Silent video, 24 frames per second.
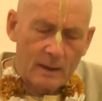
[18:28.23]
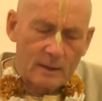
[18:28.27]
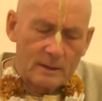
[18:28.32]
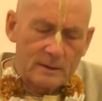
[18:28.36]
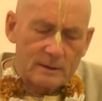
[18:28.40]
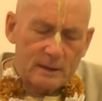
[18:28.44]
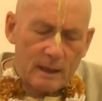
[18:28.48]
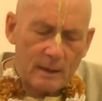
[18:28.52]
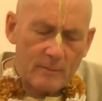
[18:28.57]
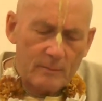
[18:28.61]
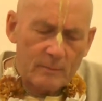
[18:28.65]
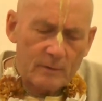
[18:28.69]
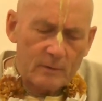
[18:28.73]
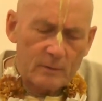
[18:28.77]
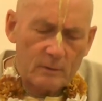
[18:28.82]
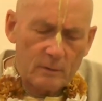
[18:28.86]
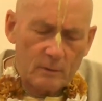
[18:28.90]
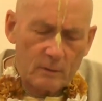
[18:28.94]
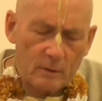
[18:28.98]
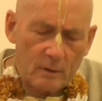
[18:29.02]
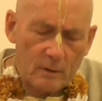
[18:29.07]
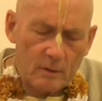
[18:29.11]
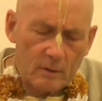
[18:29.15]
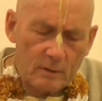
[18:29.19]
Some
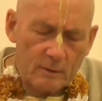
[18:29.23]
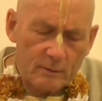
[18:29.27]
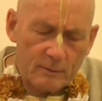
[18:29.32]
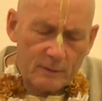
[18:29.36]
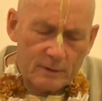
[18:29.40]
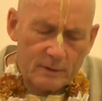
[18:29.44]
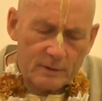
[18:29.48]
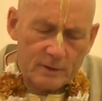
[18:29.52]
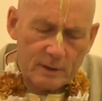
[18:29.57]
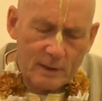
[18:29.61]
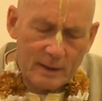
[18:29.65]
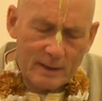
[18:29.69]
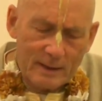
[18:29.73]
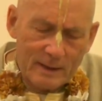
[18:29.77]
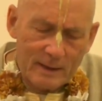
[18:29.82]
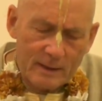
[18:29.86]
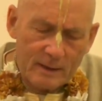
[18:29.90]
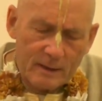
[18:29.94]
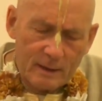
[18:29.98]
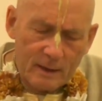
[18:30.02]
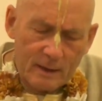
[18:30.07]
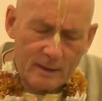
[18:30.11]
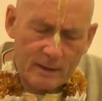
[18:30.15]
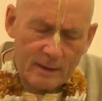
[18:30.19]
called Lord Krishna an
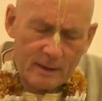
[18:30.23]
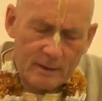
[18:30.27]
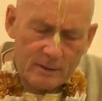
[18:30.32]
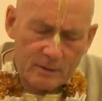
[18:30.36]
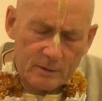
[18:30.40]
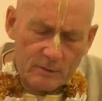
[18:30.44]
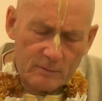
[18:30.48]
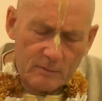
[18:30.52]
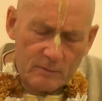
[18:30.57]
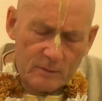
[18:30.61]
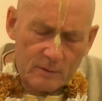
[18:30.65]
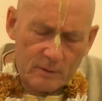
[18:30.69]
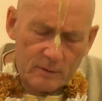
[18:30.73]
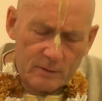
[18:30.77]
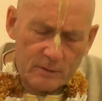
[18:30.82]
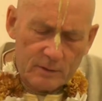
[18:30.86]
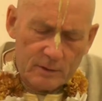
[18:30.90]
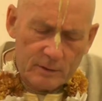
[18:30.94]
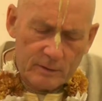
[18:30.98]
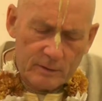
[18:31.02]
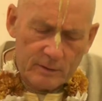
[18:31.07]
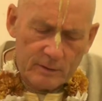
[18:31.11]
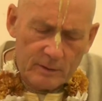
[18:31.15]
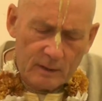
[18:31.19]
incarnation of Lord
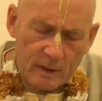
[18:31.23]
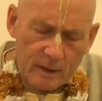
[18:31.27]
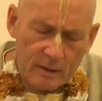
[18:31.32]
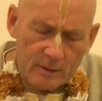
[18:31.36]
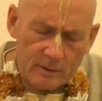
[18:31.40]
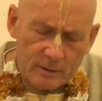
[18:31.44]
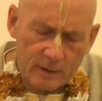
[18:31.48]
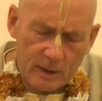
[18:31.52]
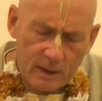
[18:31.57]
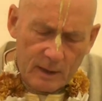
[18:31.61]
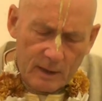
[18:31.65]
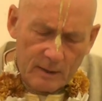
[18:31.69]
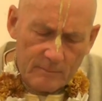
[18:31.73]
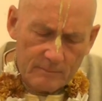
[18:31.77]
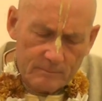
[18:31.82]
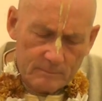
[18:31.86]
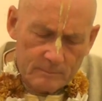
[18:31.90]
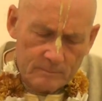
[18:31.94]
Shiradakshaya.